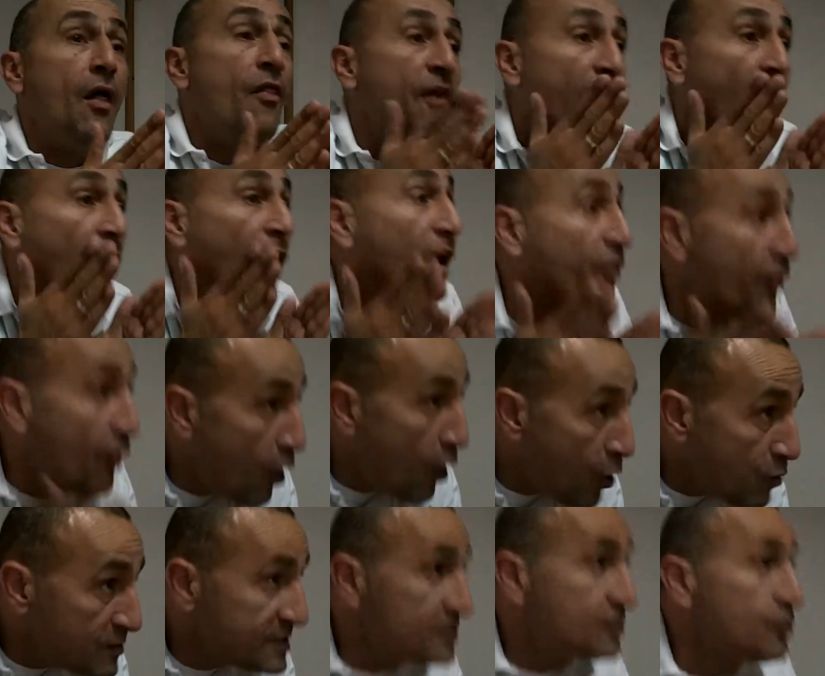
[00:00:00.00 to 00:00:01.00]
there are
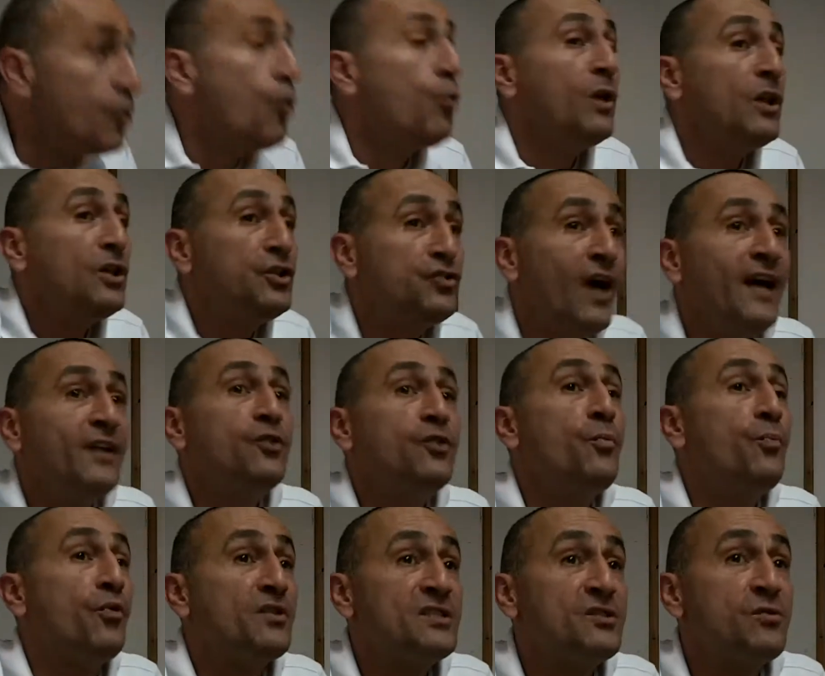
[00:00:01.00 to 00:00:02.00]
those who will try to
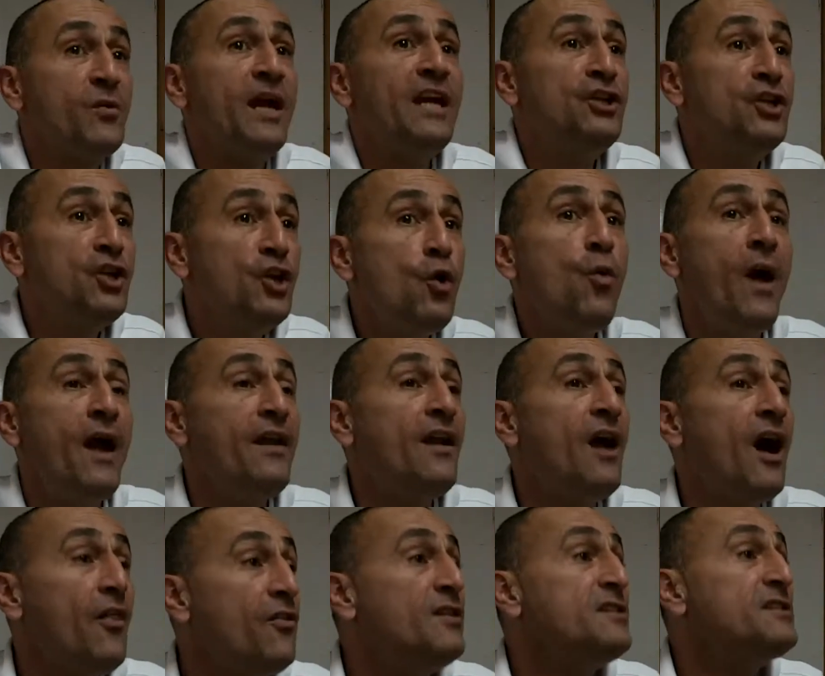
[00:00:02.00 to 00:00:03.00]
persuade you and
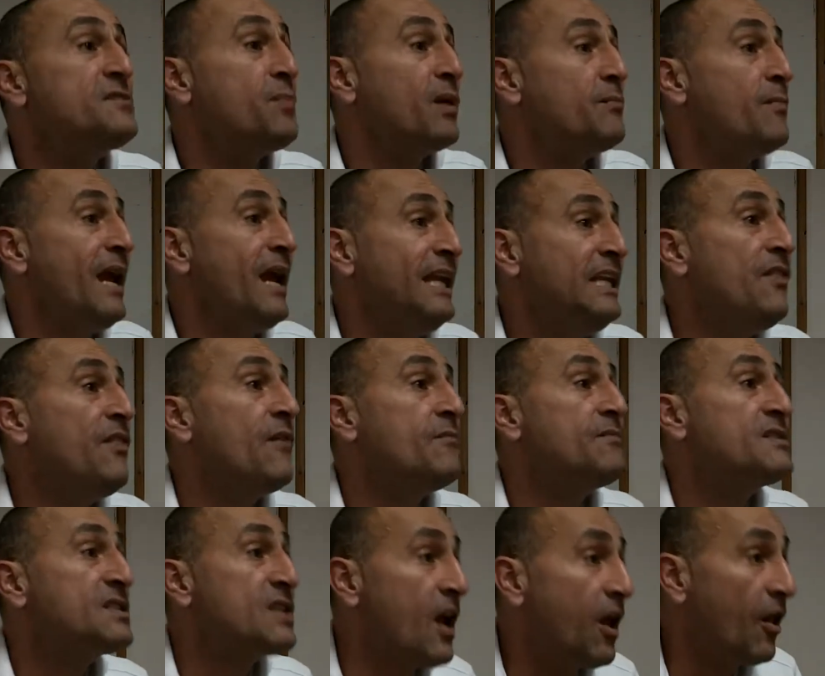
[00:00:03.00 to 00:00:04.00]
others, but mainly
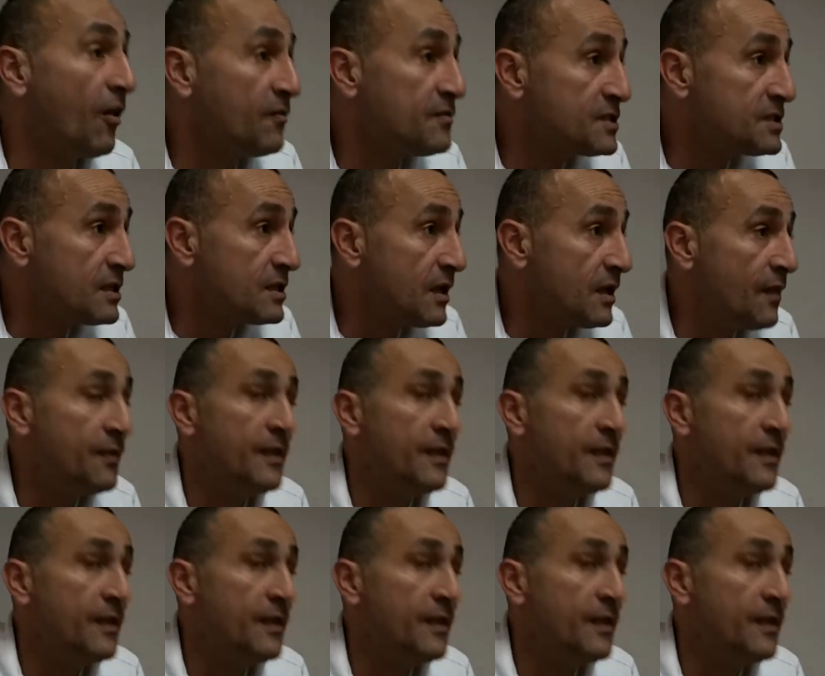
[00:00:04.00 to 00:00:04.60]
themselves,